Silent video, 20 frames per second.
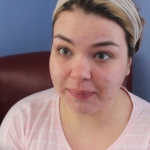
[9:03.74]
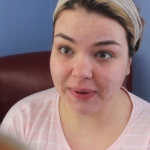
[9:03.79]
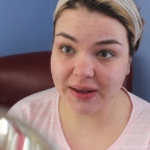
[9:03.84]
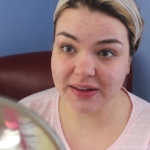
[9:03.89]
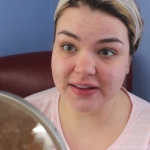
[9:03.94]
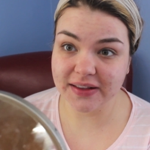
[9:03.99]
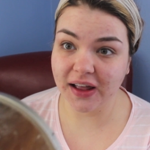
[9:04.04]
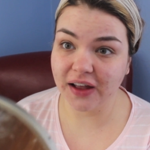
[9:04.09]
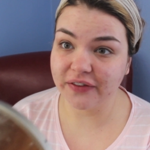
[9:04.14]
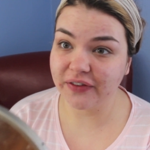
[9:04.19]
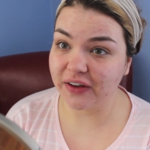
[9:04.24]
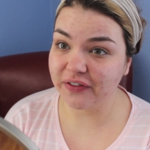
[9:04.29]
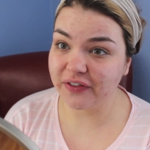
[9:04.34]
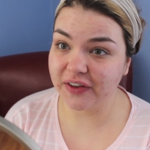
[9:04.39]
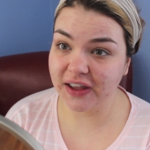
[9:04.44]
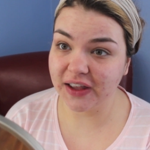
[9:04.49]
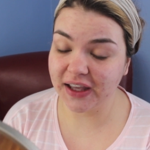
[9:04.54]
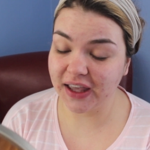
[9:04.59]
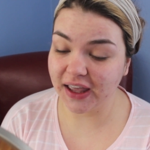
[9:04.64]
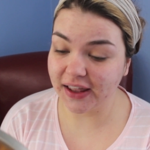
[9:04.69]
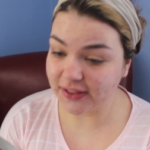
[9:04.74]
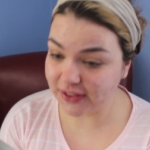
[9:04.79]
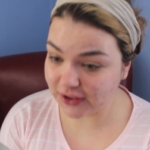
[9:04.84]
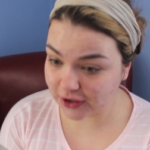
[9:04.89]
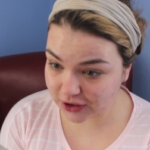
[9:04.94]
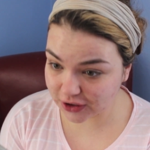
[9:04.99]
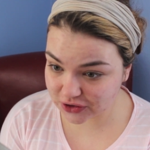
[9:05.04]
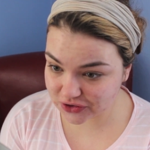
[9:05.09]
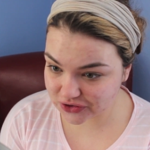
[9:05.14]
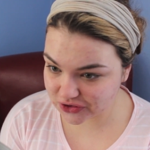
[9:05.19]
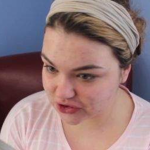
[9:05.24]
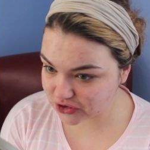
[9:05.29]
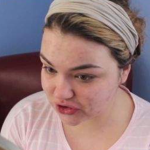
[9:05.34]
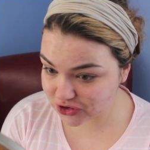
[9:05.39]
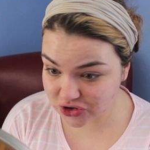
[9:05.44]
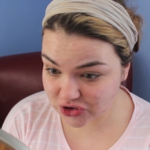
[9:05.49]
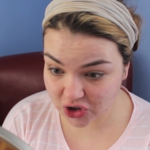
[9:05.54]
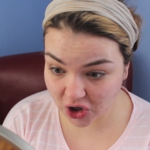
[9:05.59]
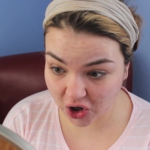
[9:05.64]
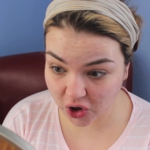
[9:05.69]
at myself, I feel like it looks
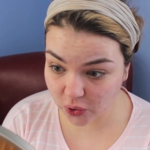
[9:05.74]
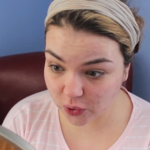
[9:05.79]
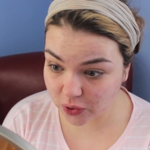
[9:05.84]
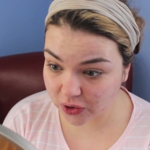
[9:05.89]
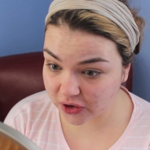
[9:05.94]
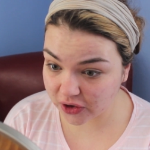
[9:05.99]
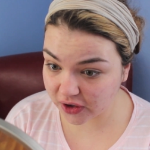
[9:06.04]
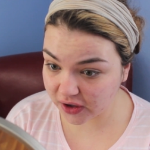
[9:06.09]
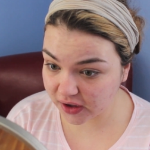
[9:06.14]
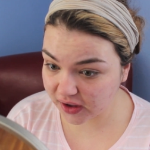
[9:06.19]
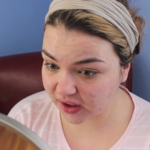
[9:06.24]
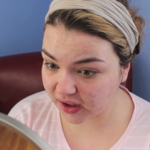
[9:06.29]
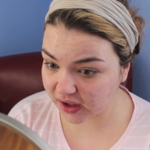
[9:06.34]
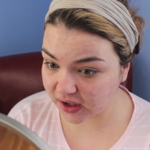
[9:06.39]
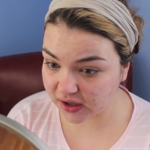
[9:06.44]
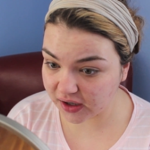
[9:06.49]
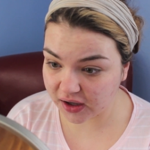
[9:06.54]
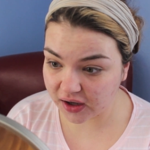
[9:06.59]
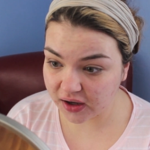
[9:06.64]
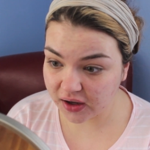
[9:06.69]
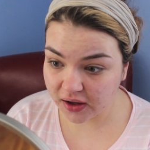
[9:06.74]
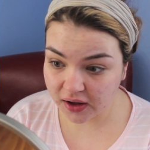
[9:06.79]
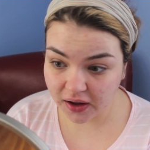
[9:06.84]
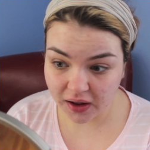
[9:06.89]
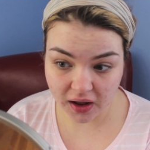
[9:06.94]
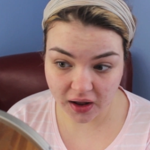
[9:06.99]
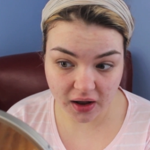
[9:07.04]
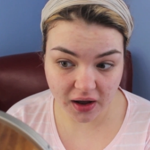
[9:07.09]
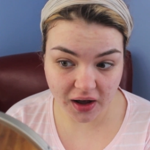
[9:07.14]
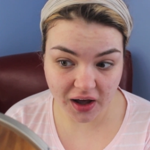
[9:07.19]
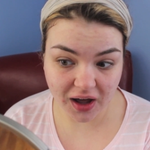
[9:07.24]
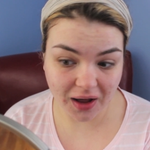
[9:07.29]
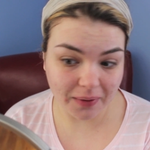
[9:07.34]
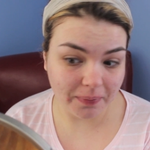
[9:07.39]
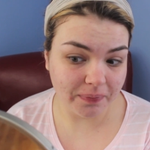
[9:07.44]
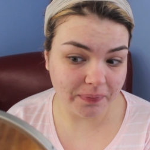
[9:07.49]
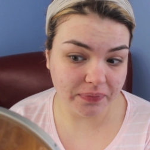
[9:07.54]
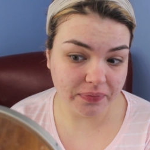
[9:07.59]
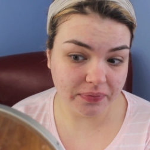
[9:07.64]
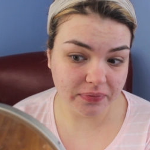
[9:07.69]
so good.
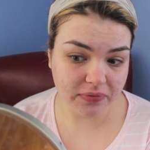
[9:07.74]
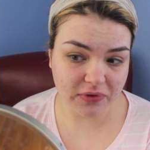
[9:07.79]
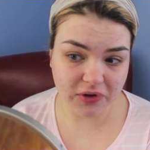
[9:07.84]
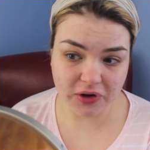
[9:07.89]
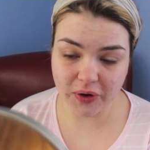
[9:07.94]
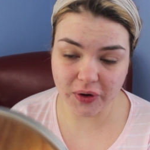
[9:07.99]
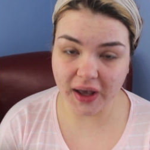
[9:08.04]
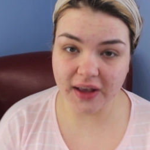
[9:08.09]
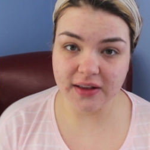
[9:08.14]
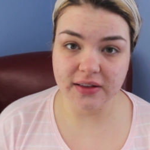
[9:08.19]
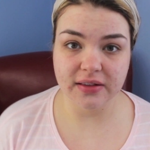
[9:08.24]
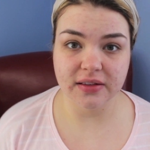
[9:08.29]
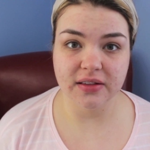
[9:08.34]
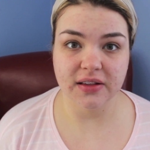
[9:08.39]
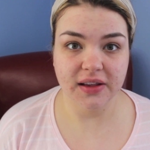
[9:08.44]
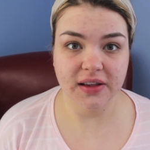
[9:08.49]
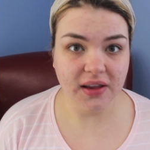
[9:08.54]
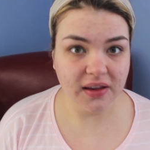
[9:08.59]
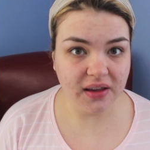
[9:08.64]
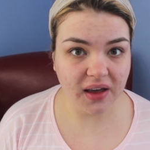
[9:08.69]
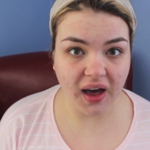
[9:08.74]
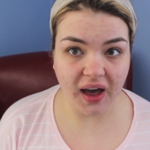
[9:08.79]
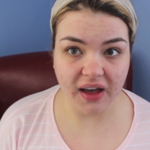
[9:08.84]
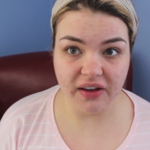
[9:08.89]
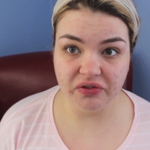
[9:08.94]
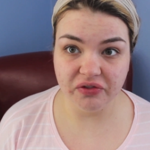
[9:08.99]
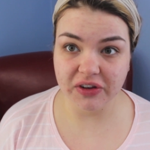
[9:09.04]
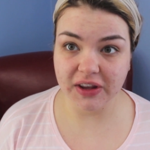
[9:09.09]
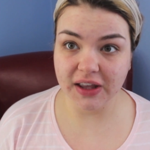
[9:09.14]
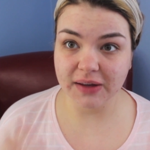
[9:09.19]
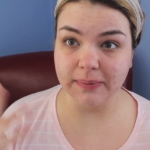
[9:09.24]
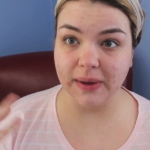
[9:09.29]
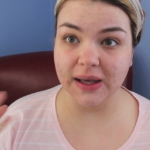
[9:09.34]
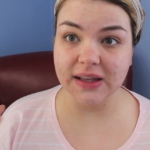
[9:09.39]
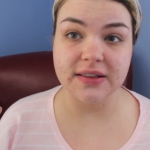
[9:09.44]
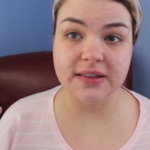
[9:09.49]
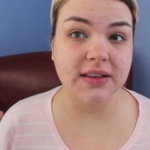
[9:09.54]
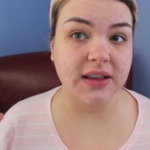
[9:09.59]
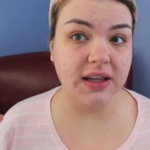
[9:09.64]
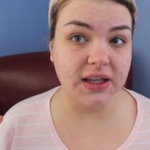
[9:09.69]
Um, do you guys see? I feel like
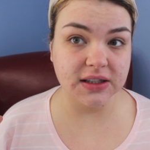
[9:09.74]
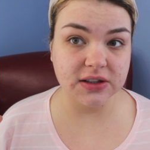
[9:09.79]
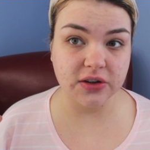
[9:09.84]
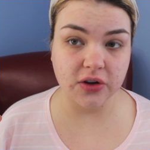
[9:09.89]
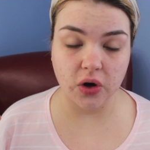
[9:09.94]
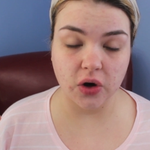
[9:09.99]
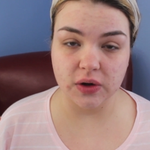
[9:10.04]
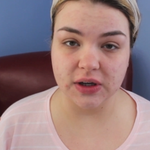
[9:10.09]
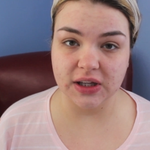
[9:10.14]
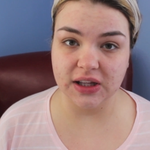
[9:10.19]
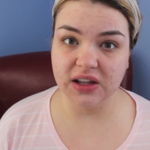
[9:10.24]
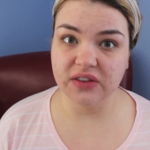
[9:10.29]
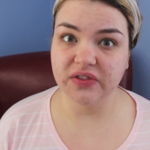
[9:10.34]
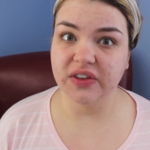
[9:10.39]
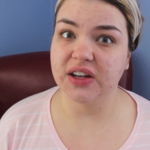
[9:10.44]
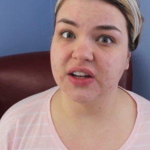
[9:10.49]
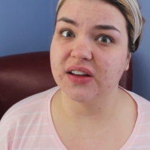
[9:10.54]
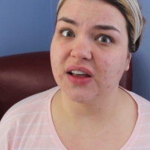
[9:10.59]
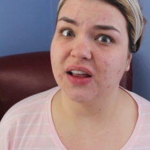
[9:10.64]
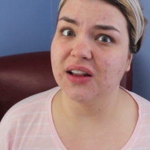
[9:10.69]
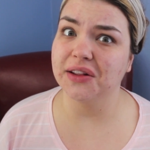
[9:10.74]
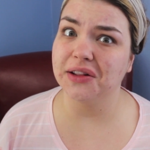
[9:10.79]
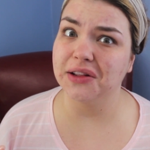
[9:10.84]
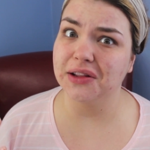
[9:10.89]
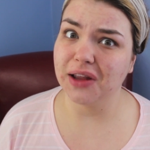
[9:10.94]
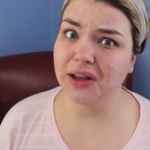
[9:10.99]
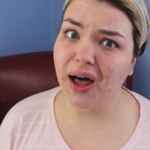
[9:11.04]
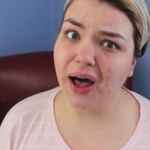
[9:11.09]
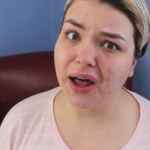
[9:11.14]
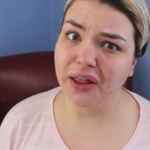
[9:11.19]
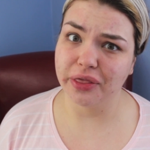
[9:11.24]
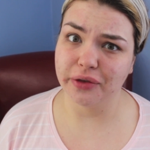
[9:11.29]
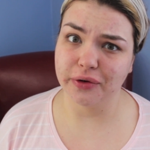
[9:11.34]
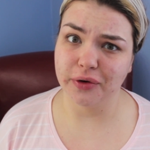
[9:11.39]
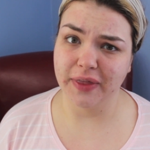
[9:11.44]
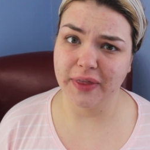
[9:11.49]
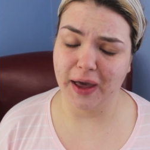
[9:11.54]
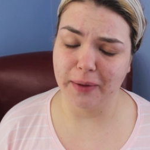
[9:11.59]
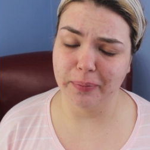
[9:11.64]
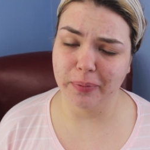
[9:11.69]
my skin tone evened a lot
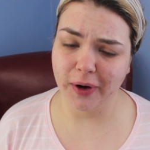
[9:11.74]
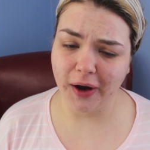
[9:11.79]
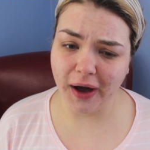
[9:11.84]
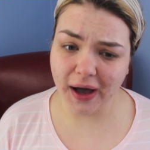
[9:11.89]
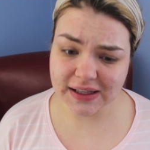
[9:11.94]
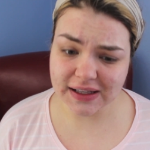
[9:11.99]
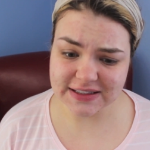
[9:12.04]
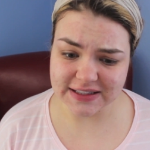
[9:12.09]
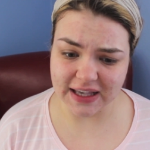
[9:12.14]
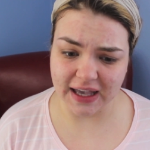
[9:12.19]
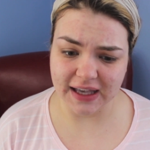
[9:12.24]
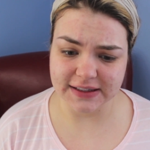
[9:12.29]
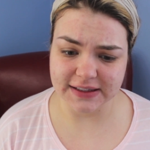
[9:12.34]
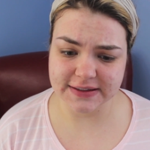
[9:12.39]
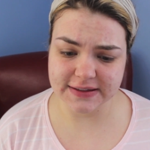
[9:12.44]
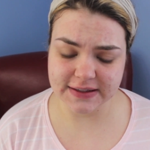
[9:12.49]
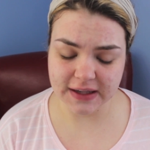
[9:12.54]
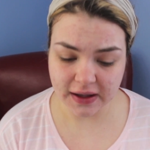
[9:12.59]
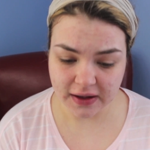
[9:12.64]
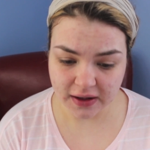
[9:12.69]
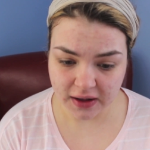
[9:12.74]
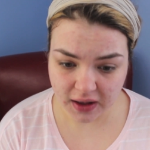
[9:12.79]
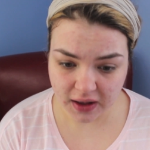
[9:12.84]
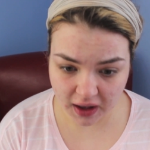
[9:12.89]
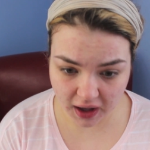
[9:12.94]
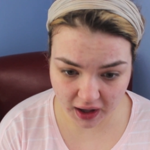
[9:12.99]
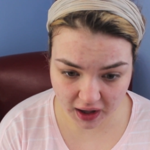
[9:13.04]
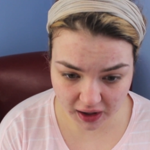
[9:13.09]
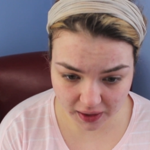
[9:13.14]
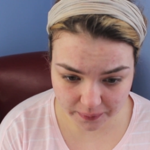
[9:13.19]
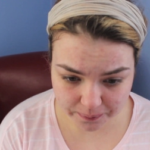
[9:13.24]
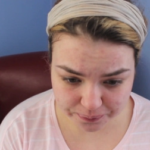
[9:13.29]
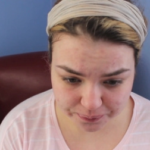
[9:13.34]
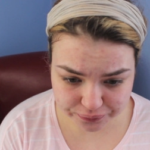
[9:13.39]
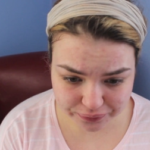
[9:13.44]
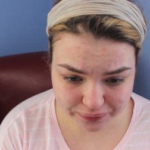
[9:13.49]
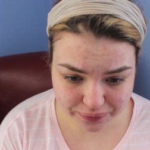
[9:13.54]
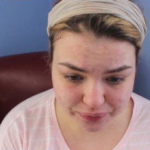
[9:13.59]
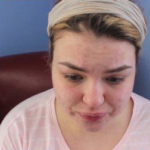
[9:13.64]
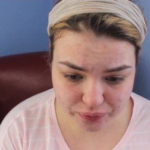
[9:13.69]
through that process.
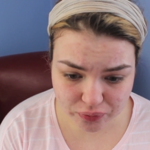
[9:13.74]
Um,